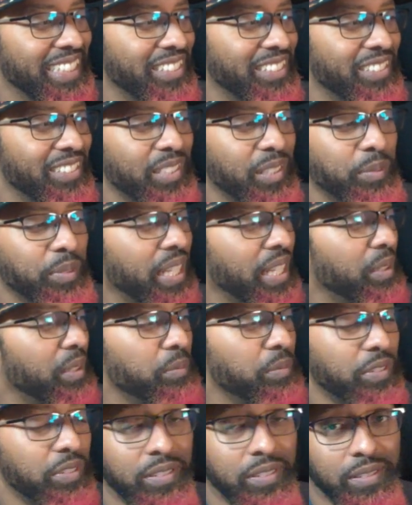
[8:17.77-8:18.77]

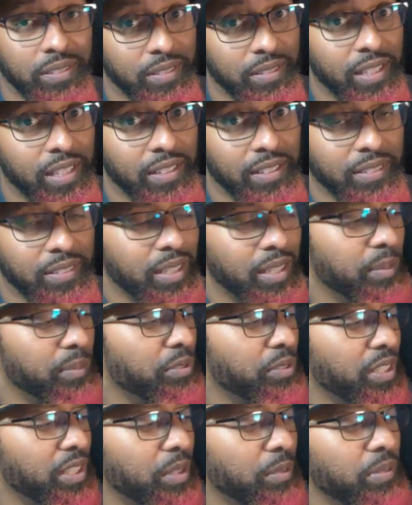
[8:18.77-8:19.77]
Sometimes, a lot of times,
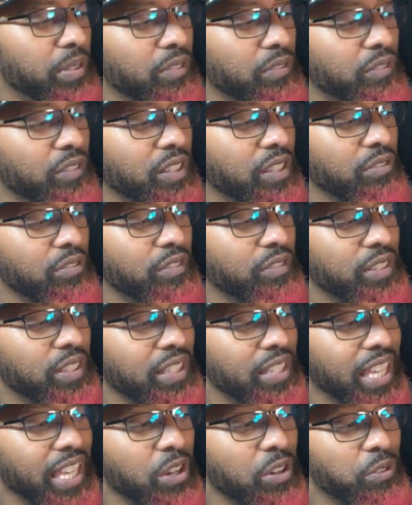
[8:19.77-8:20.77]
you have to play the 50-50.
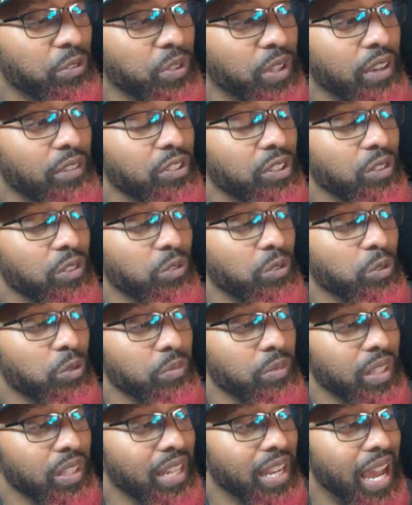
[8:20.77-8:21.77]
They also have to
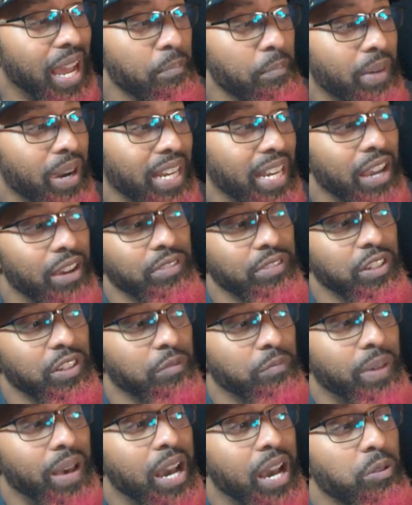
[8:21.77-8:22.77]
assume that I might have
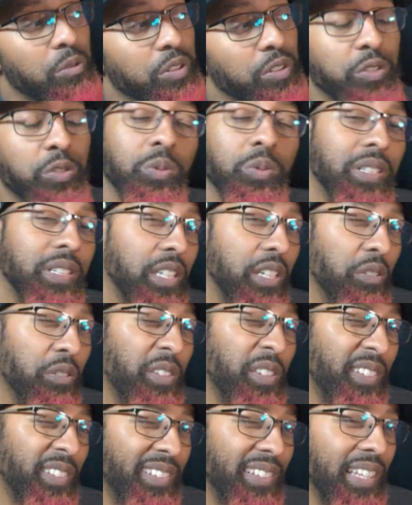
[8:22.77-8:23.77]
enough power to clear
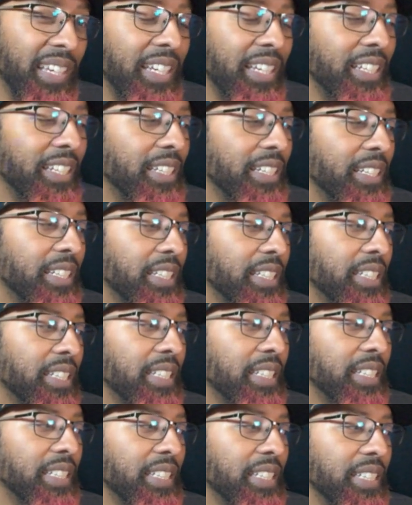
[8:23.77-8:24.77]
this lane.
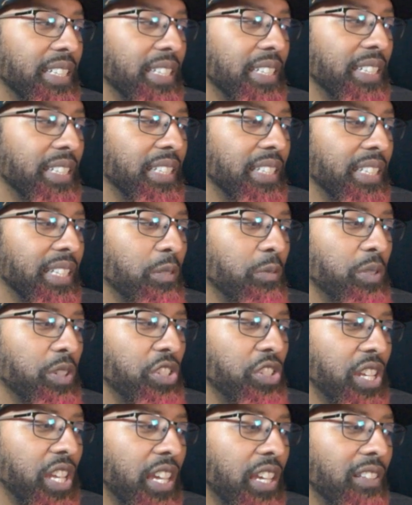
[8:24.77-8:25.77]
In
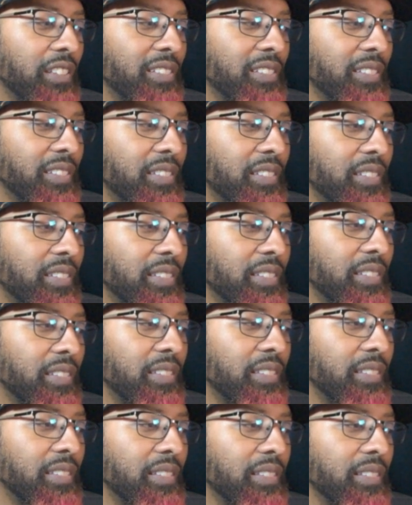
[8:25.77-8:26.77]
which case,